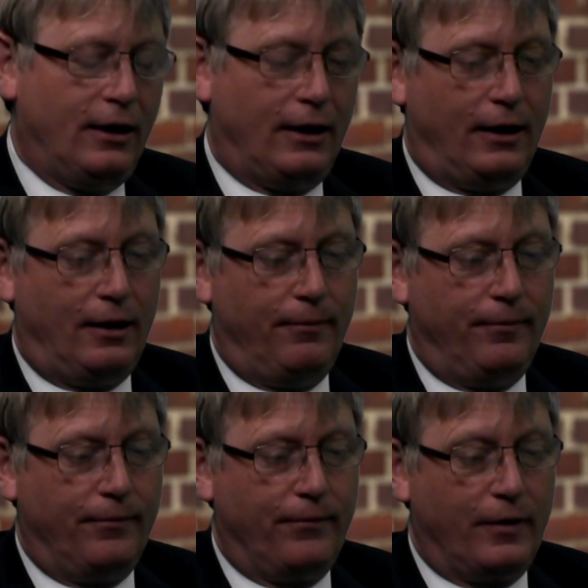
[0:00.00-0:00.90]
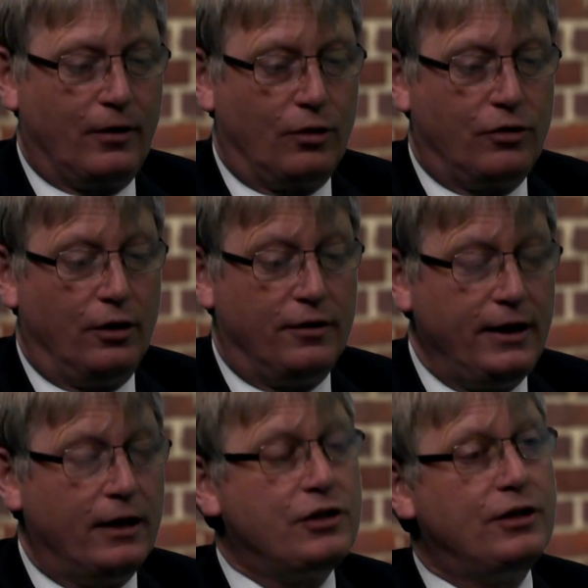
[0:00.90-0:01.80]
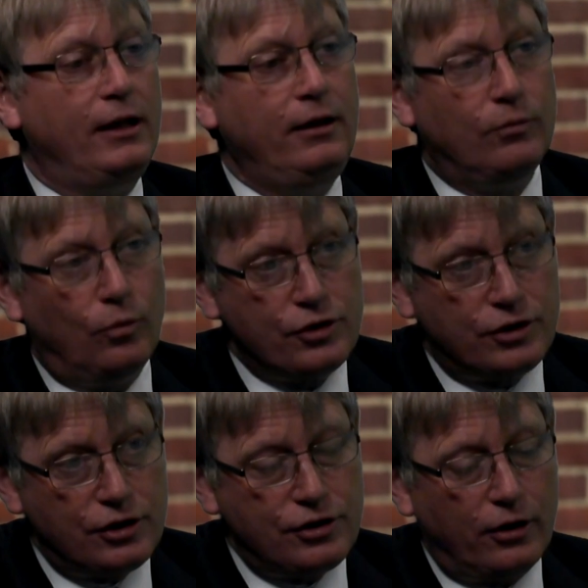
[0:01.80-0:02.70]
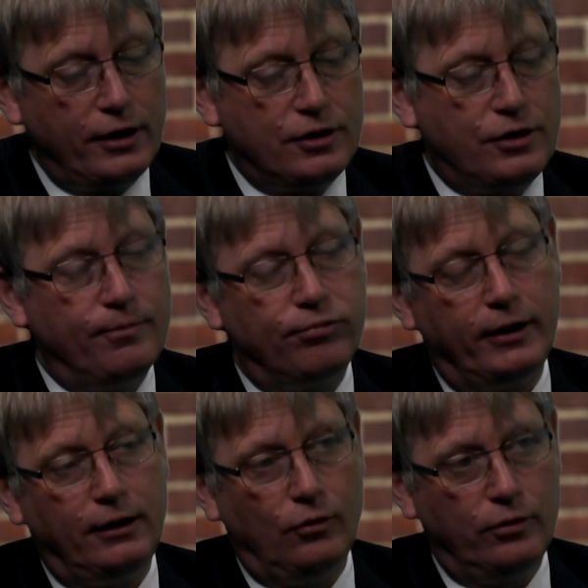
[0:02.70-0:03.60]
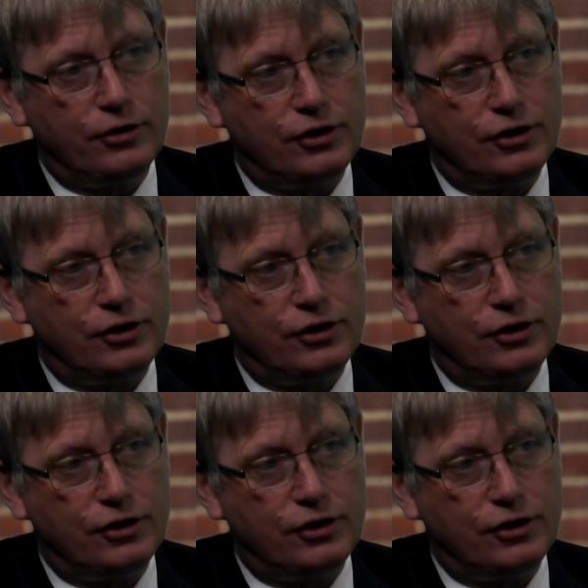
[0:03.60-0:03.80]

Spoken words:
The DST was designed to bring oil to